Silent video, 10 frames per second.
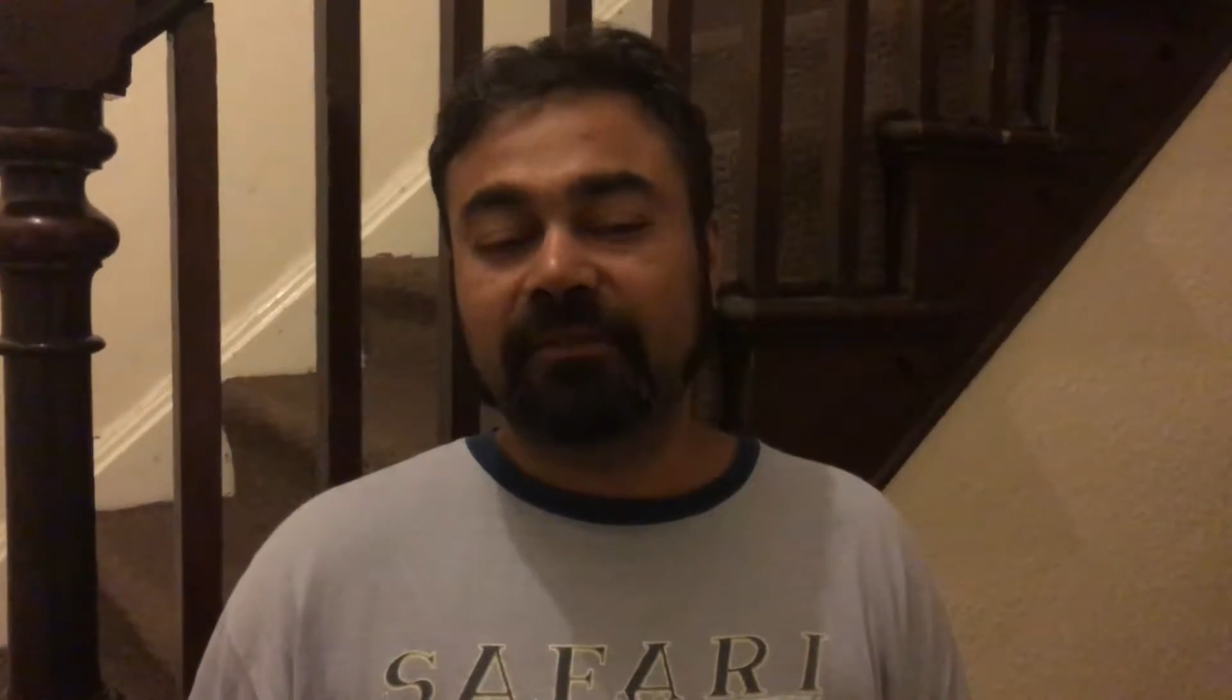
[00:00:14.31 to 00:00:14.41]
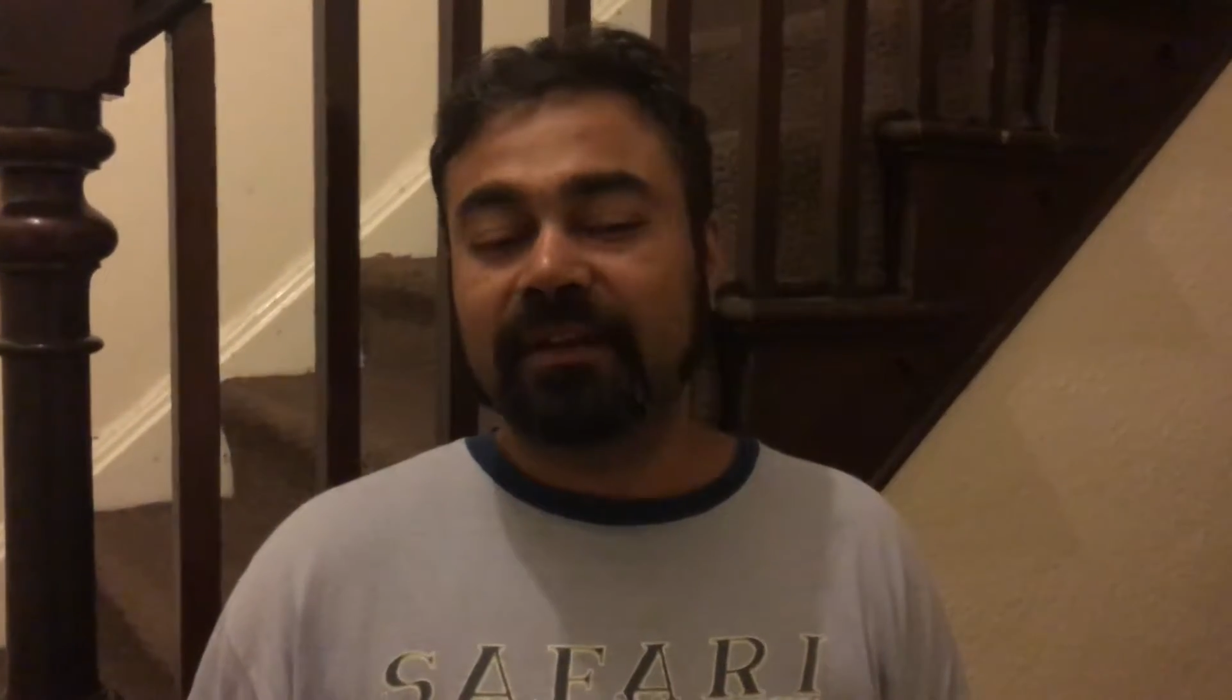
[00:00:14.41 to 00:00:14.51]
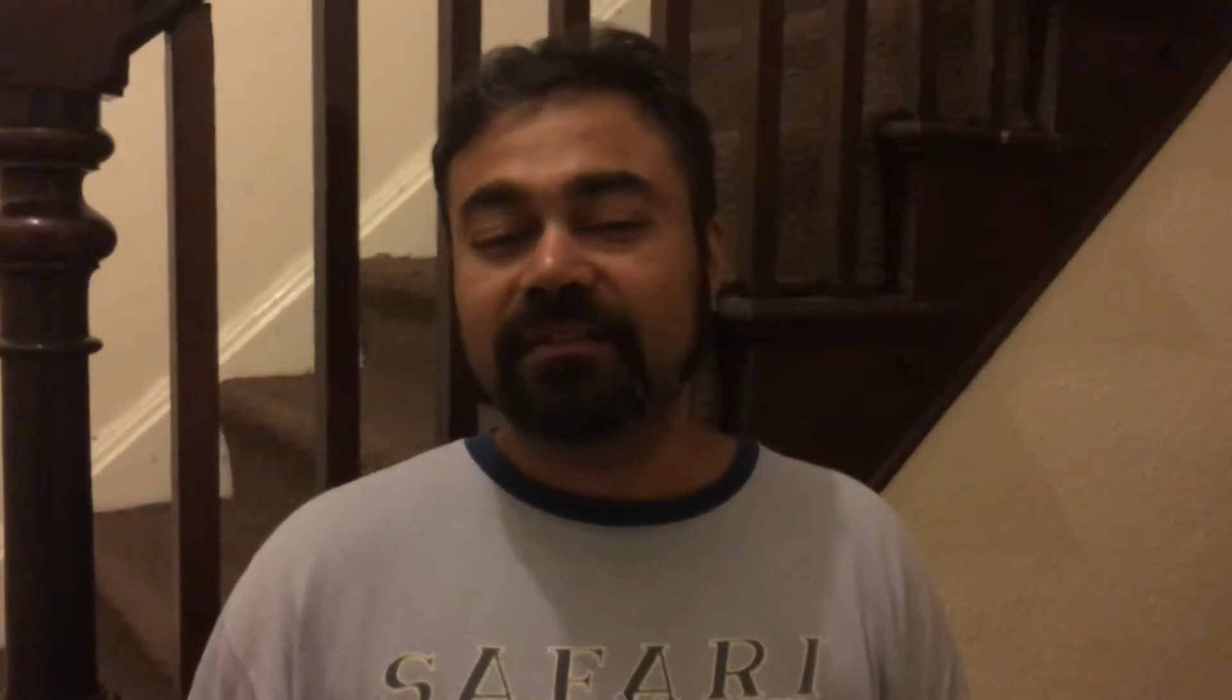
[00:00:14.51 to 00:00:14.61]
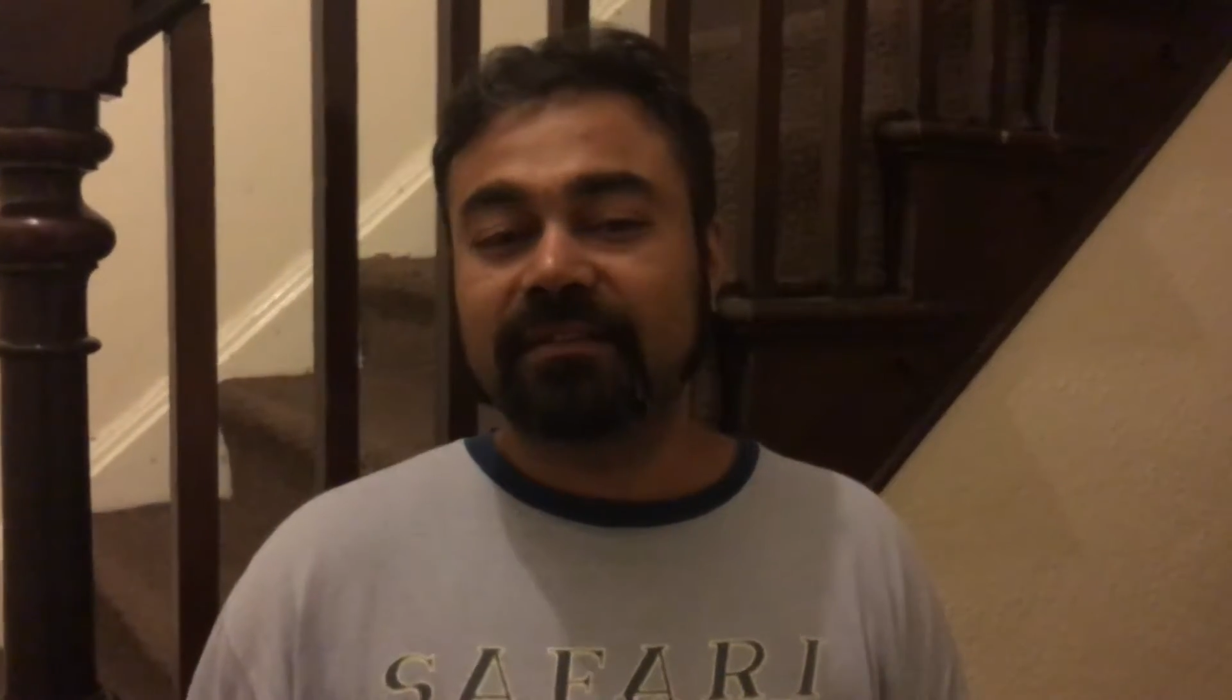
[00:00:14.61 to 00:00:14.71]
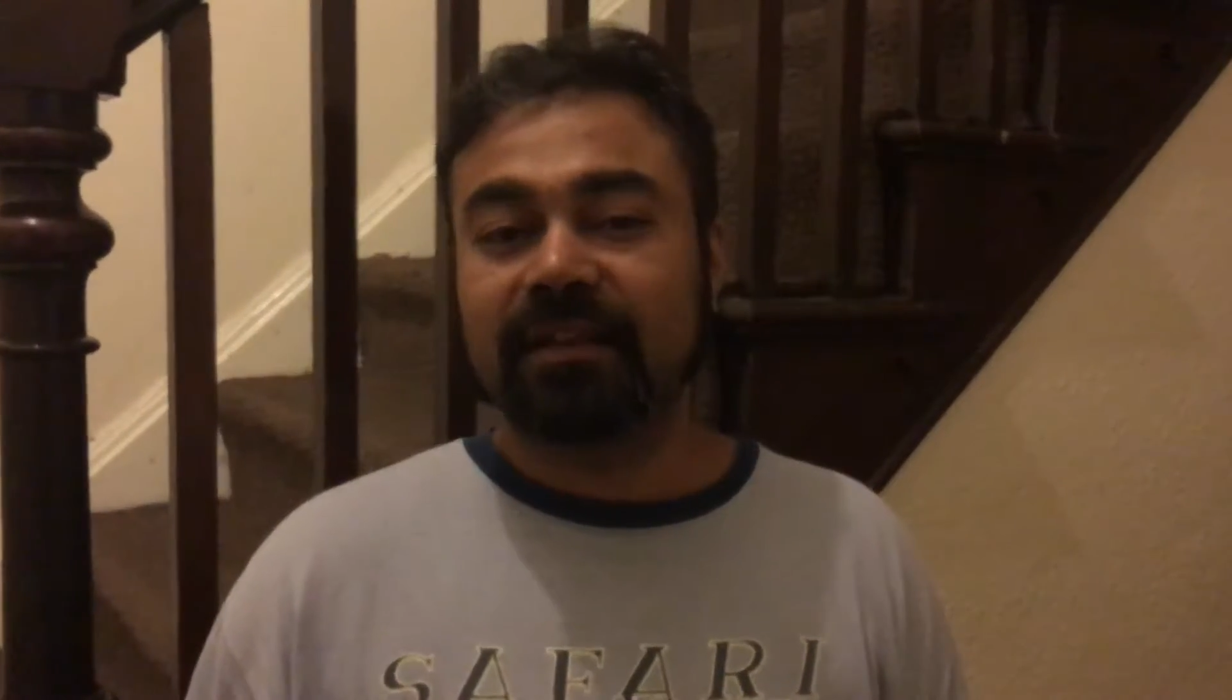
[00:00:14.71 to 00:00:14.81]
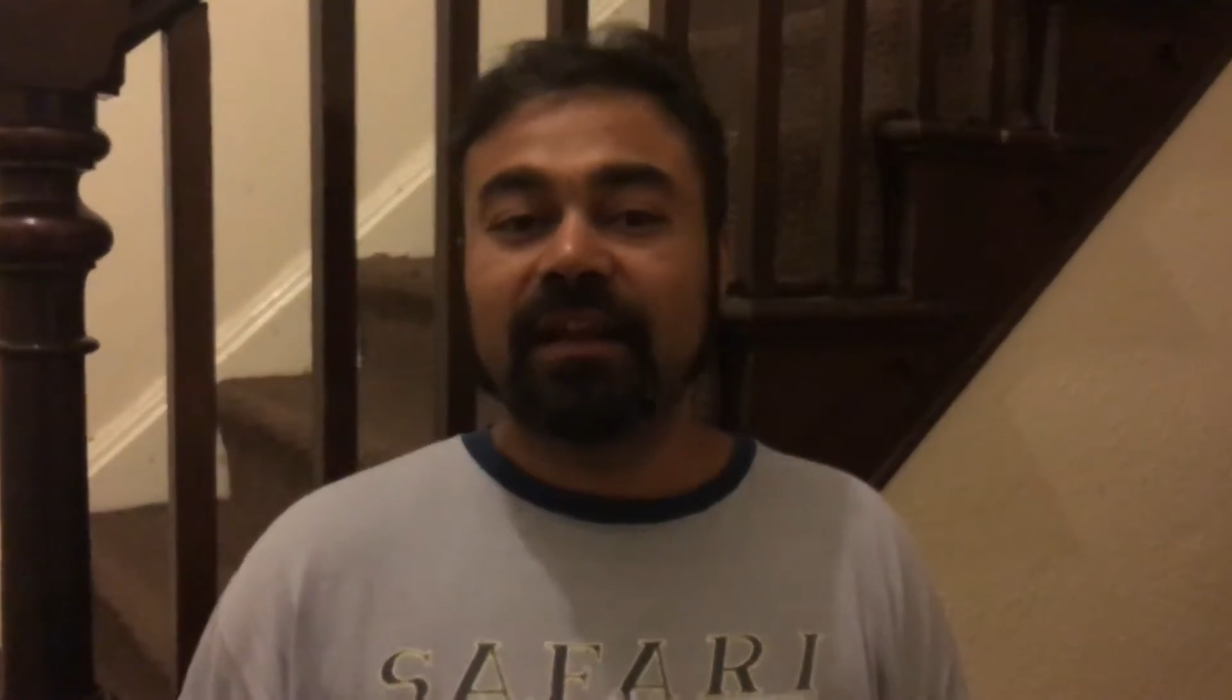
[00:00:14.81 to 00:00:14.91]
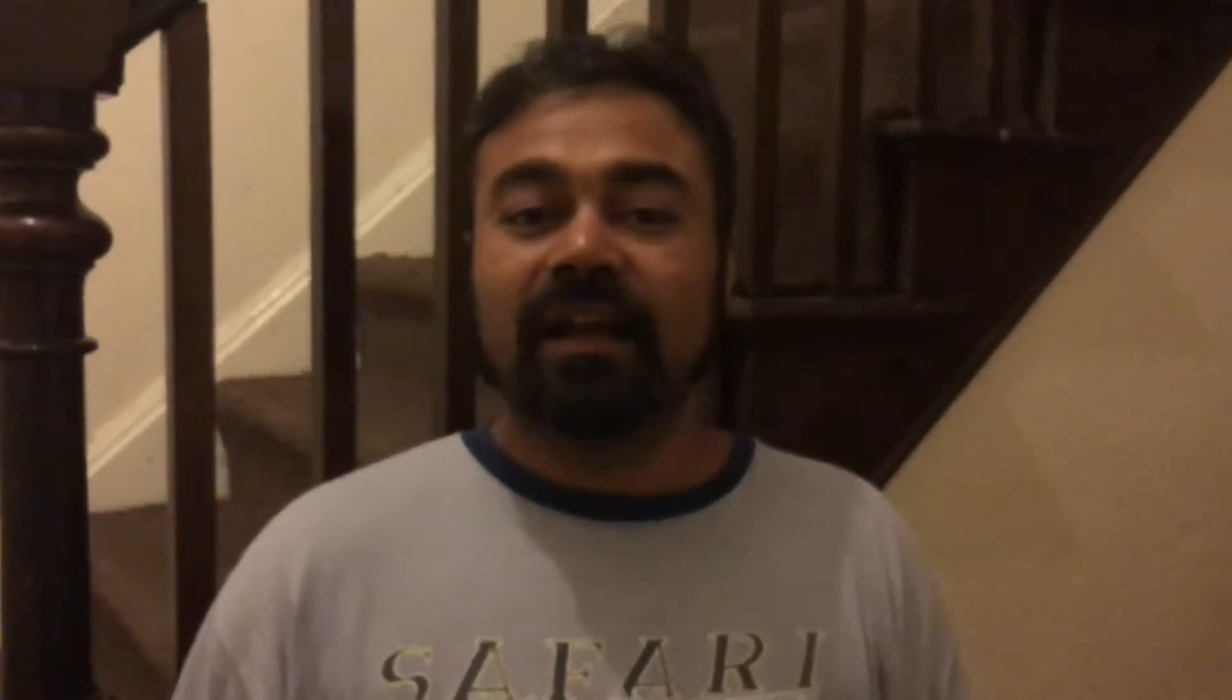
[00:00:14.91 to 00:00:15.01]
friends,